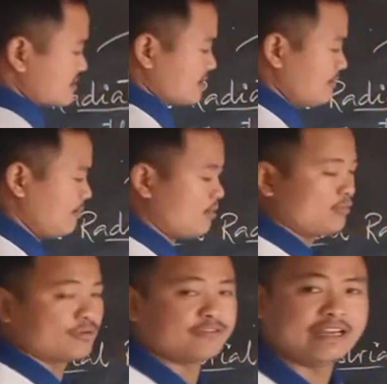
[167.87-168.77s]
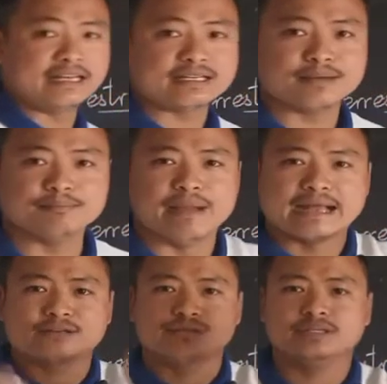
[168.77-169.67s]
some amount of heat
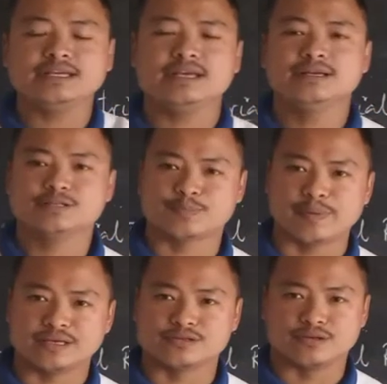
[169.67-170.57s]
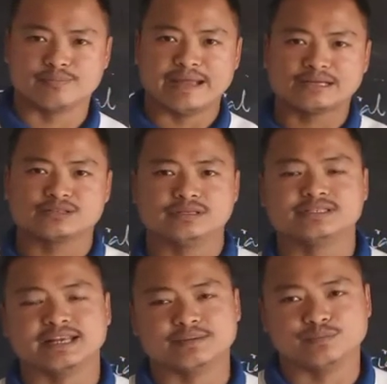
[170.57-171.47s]
back to the space or back to
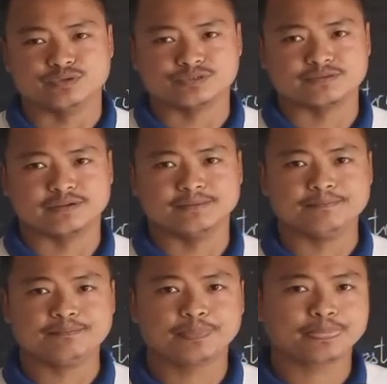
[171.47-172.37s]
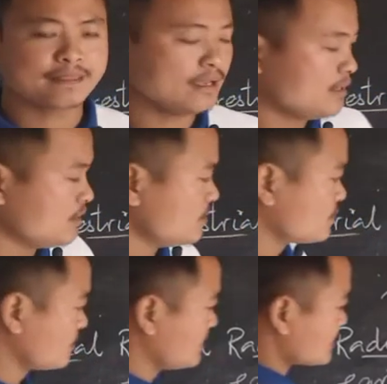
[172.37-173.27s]
its atmosphere.
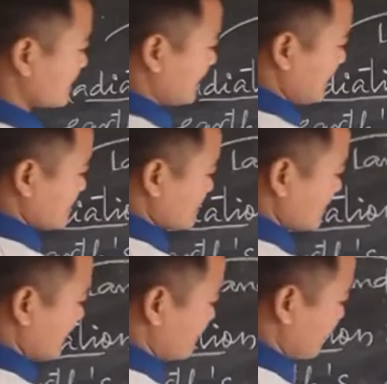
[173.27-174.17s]
So this heat that